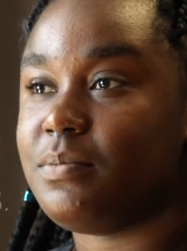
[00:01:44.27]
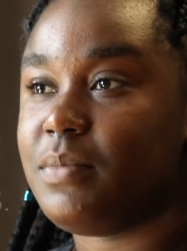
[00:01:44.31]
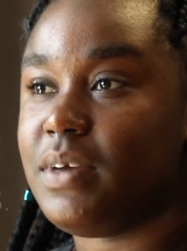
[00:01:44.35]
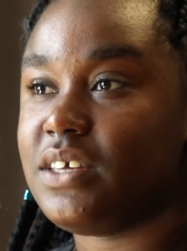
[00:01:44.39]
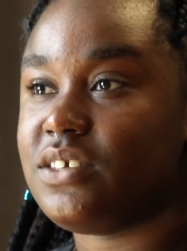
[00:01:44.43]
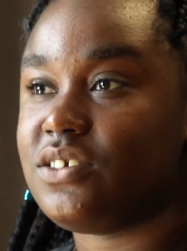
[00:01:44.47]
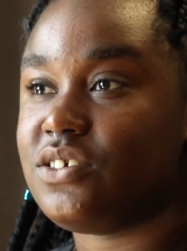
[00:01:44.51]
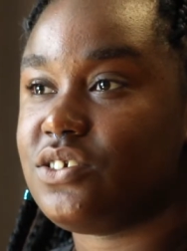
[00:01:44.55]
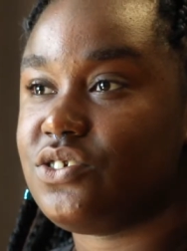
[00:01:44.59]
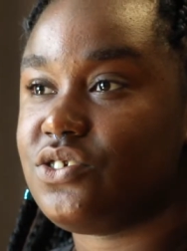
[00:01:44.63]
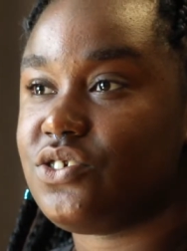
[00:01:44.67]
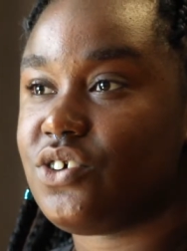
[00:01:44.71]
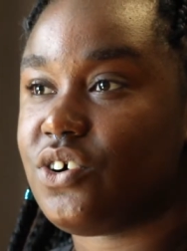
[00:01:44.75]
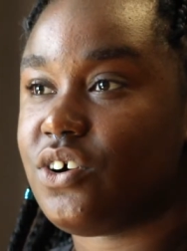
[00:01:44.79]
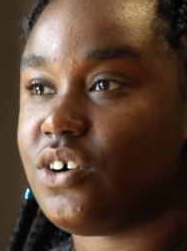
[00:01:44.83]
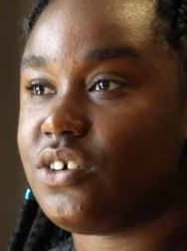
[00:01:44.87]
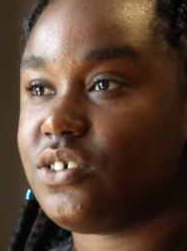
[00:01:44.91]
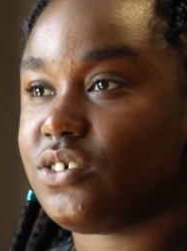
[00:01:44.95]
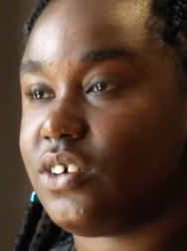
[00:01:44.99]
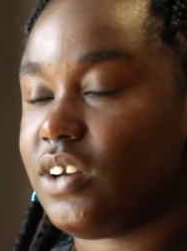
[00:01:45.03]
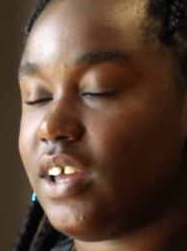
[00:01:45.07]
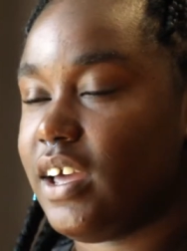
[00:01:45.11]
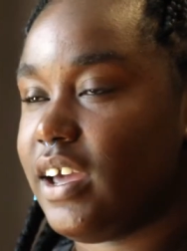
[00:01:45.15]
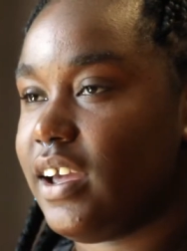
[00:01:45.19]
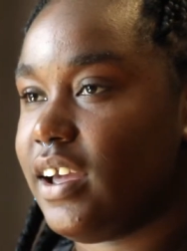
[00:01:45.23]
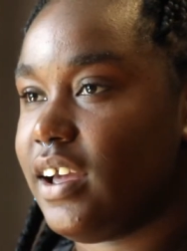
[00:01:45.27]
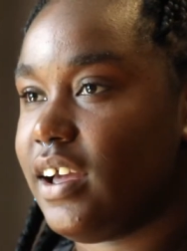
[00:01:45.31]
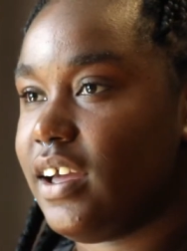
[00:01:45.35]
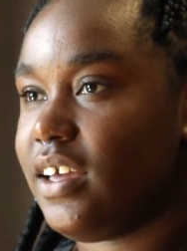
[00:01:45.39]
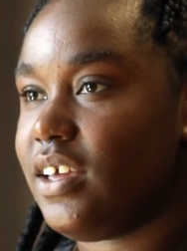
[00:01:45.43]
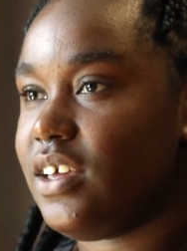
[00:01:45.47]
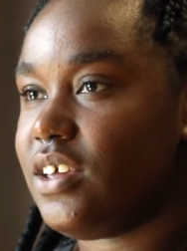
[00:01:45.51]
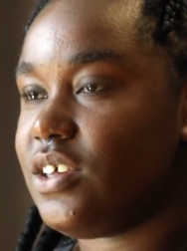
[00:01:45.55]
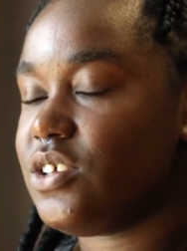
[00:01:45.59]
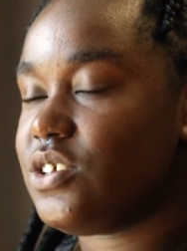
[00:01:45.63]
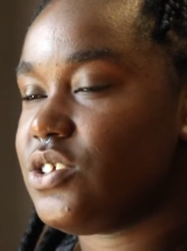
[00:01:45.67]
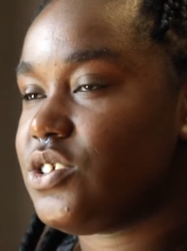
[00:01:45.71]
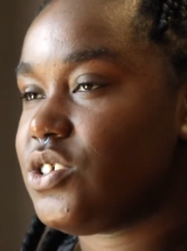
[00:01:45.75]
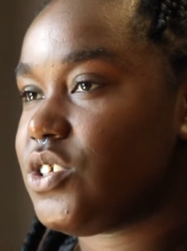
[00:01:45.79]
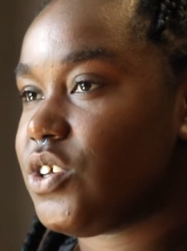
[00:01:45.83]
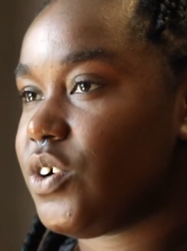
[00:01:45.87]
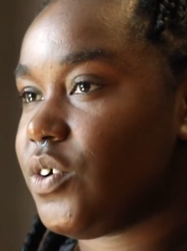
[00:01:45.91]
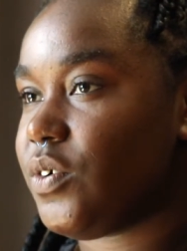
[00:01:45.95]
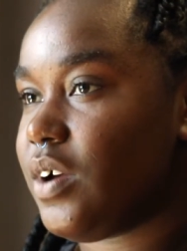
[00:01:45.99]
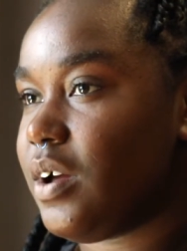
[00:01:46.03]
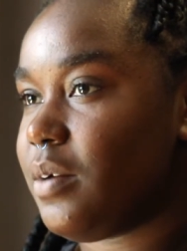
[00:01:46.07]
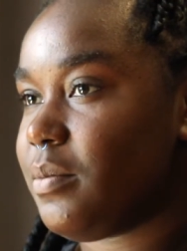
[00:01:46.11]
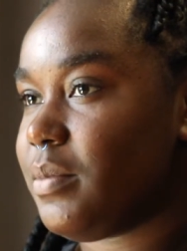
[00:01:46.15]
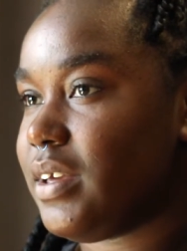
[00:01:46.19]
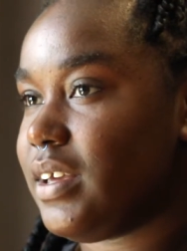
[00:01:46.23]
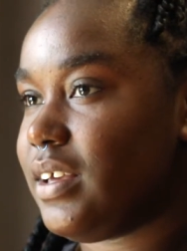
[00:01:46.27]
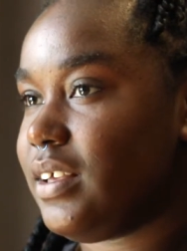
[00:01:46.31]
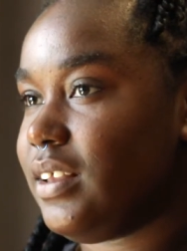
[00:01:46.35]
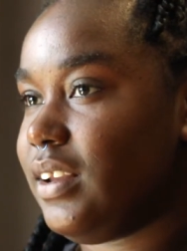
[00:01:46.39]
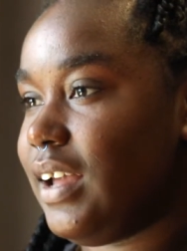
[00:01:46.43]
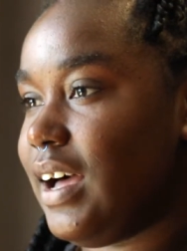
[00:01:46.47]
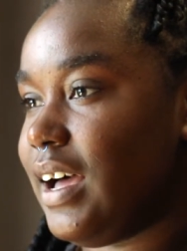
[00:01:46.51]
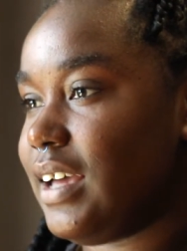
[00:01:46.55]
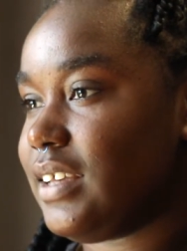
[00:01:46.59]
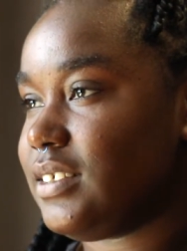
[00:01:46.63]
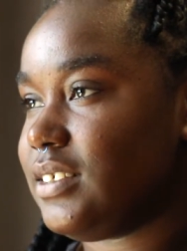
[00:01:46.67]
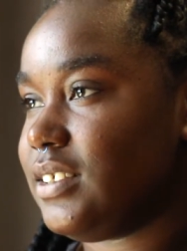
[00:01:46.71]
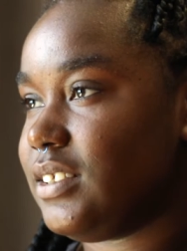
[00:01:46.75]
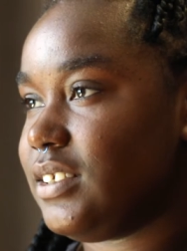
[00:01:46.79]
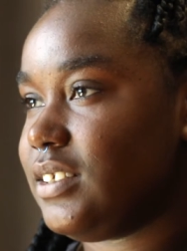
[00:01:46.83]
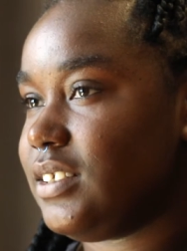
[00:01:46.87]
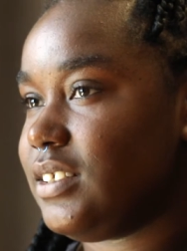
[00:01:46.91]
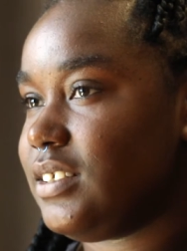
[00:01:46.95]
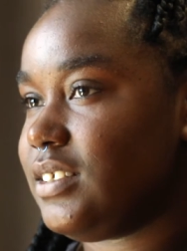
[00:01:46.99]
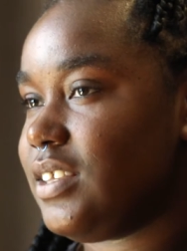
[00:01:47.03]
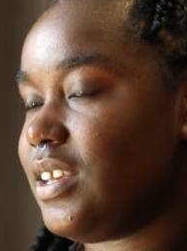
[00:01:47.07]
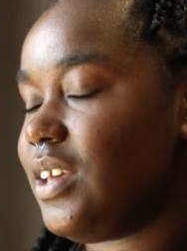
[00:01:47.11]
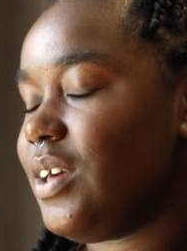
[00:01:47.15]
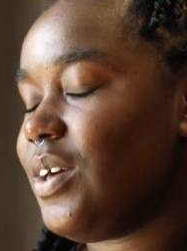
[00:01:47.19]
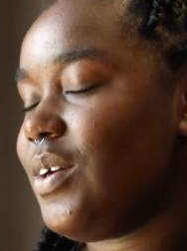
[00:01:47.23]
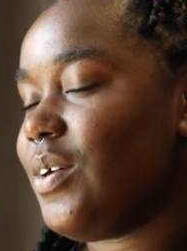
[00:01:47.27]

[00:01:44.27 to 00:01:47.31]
mason jars or like ceramic glasses